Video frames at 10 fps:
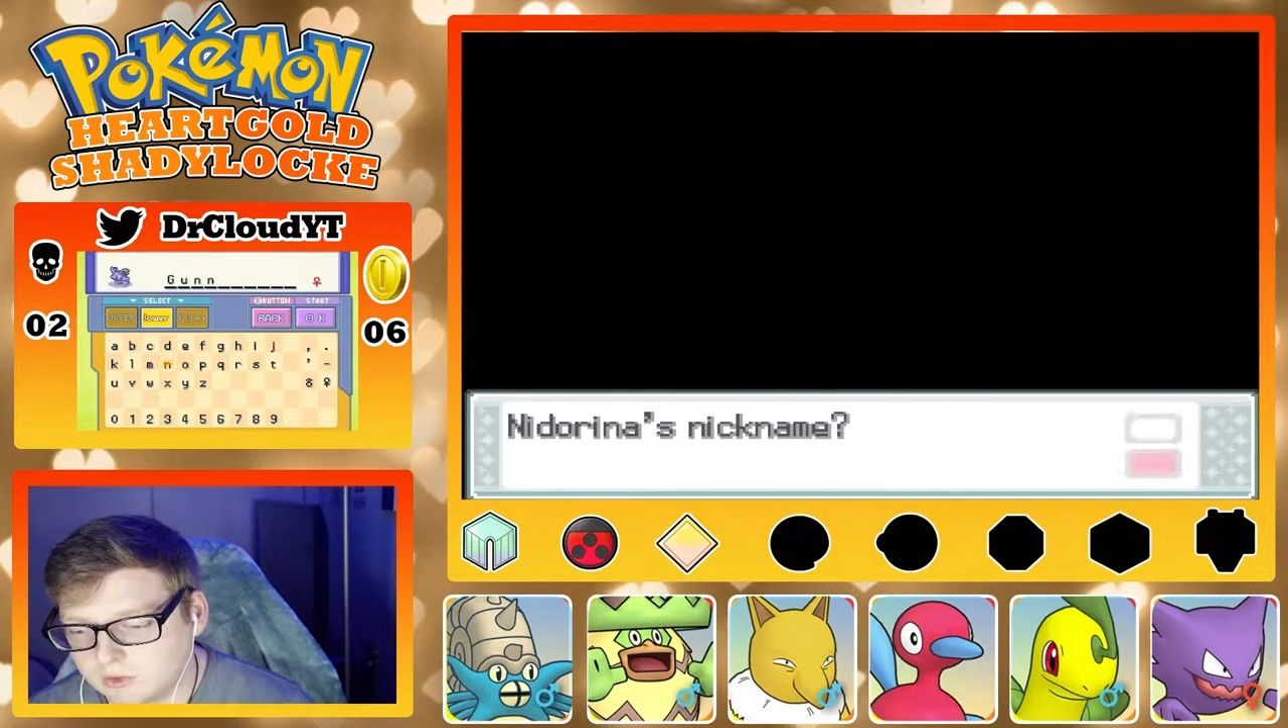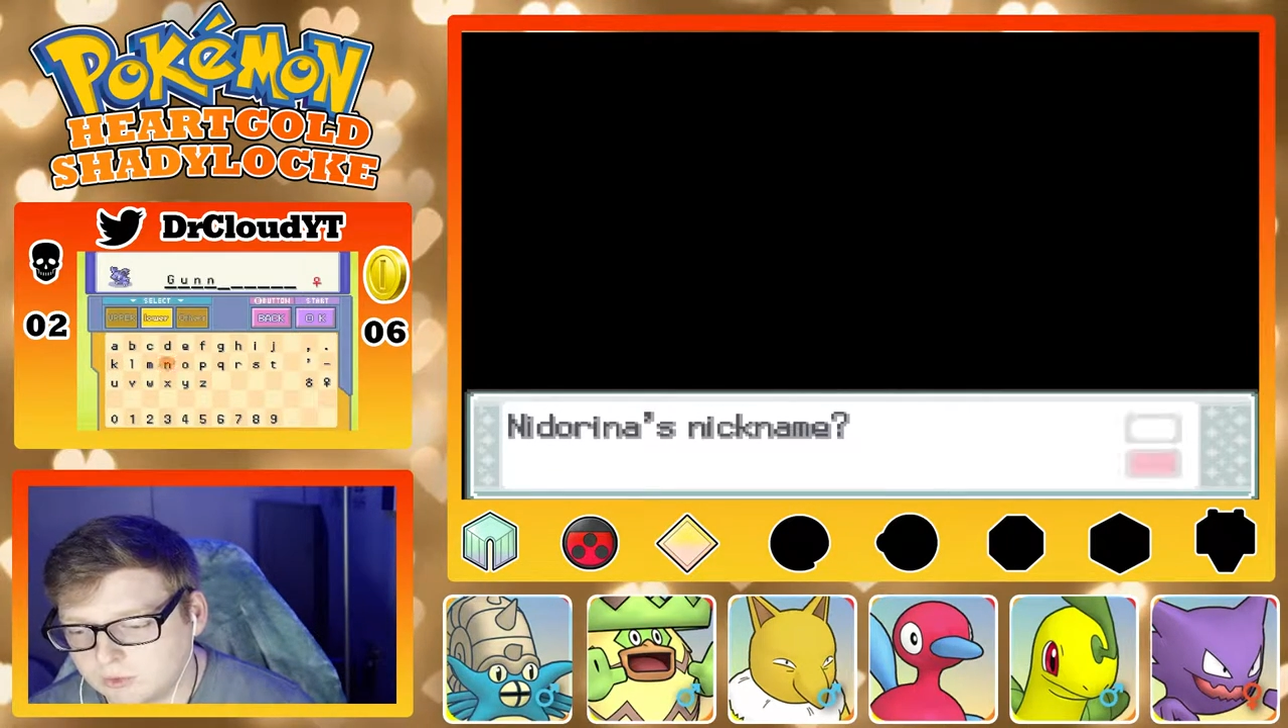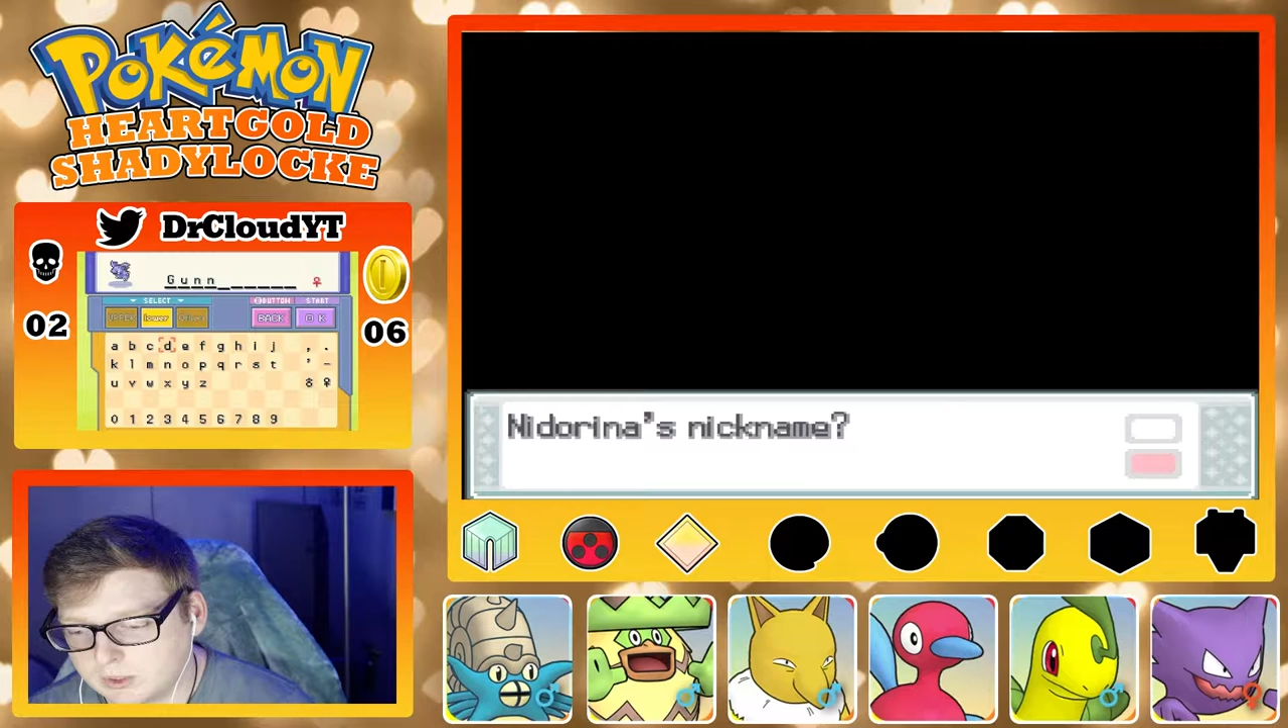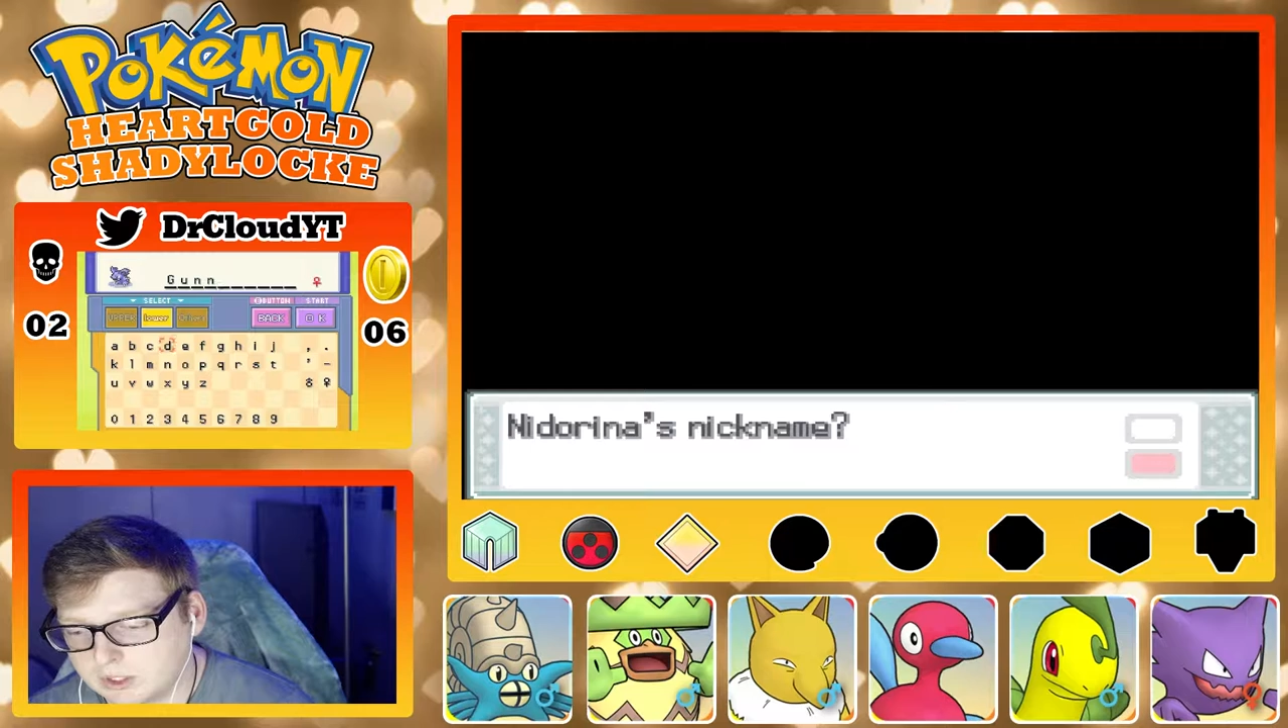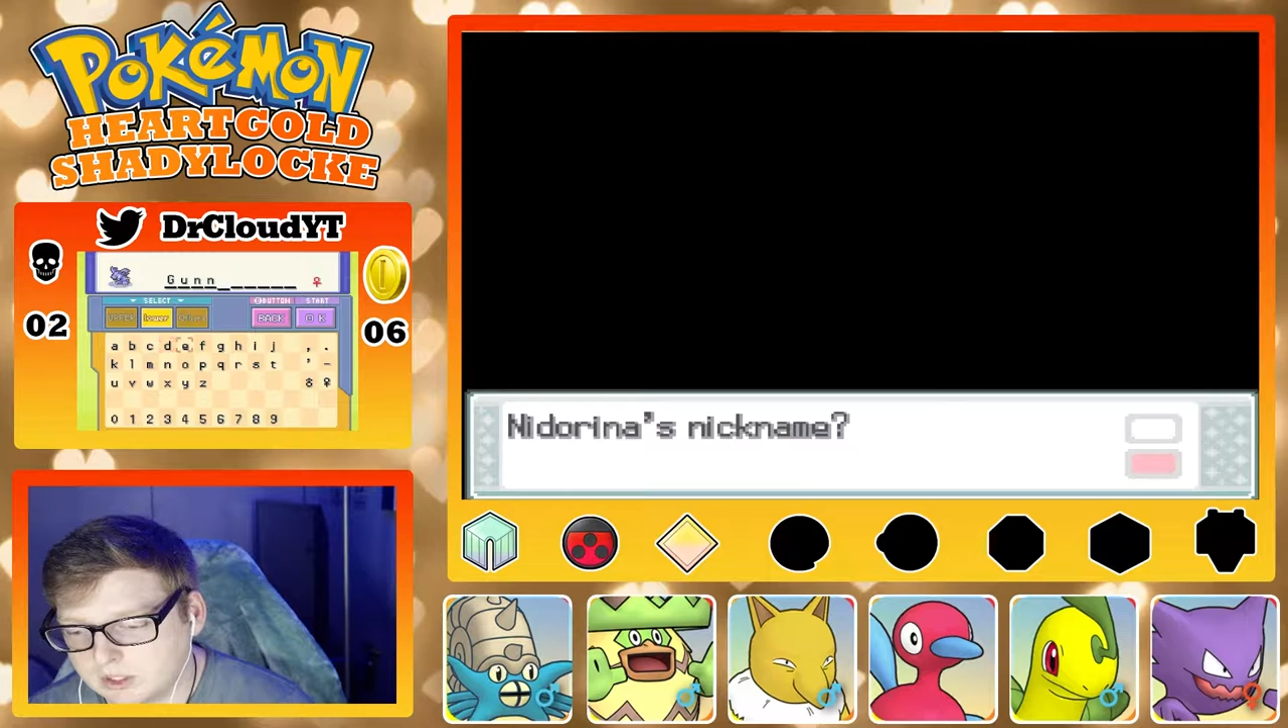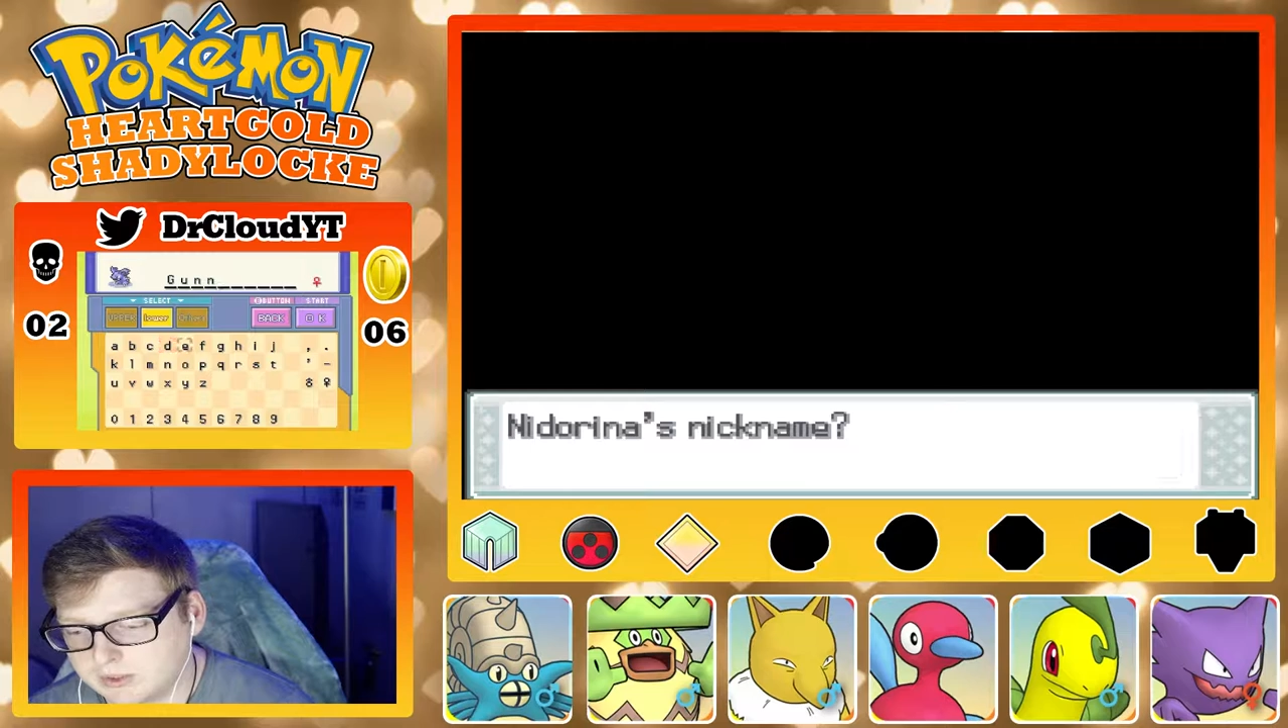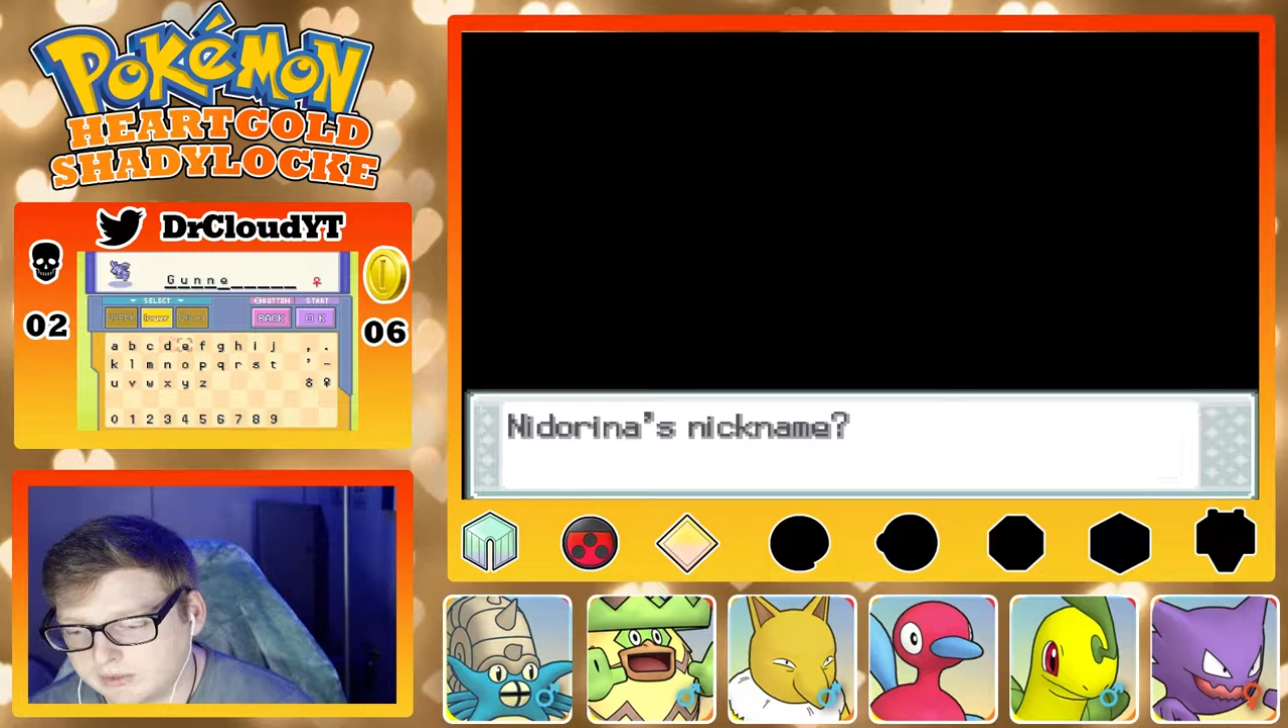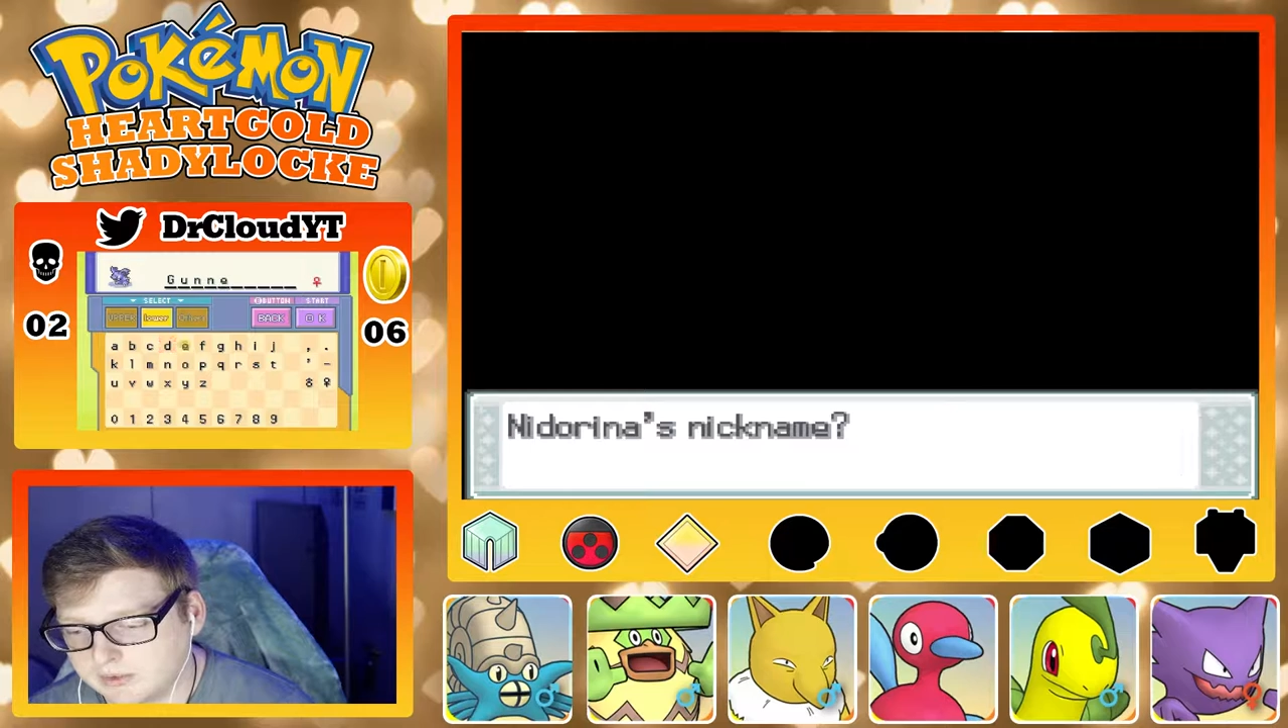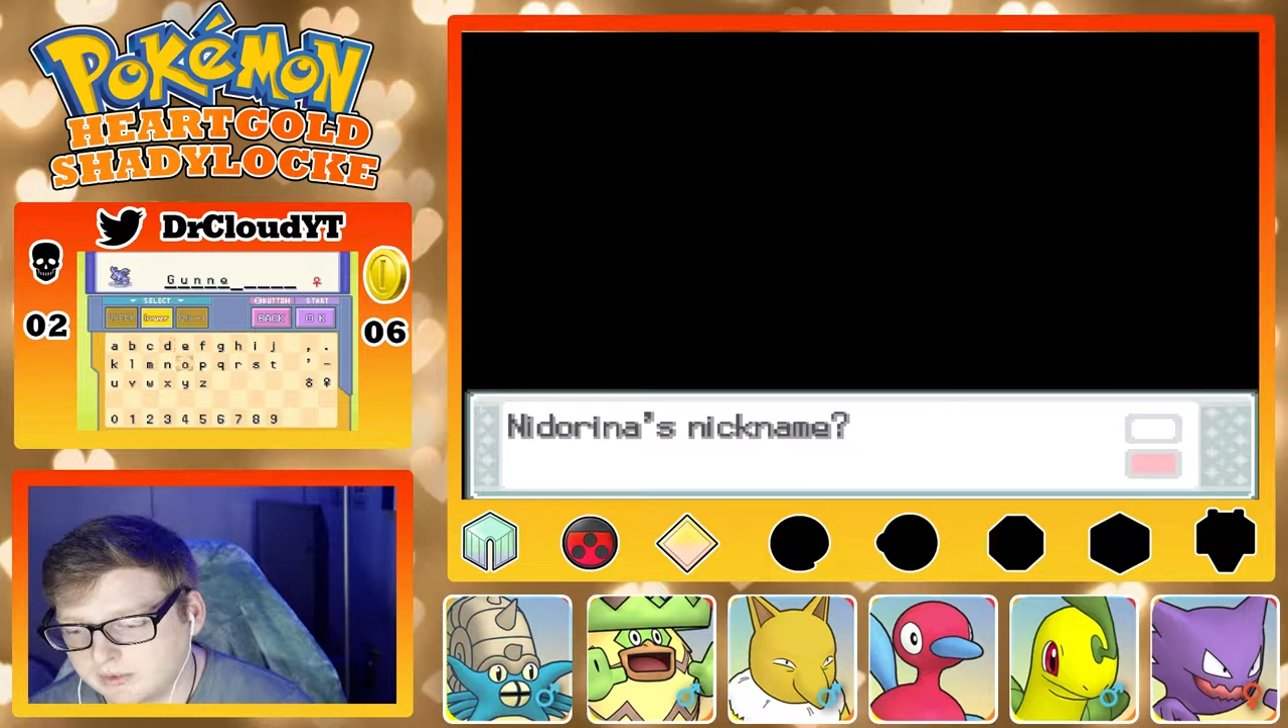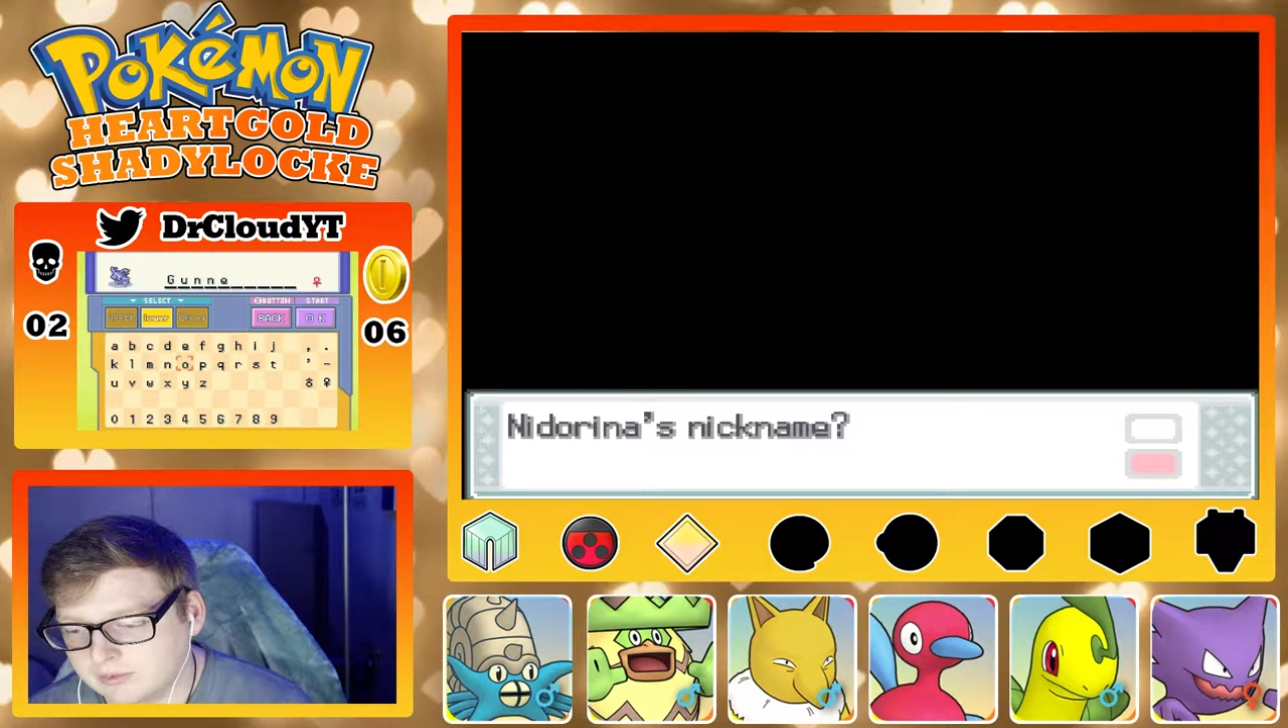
Grit Gunner.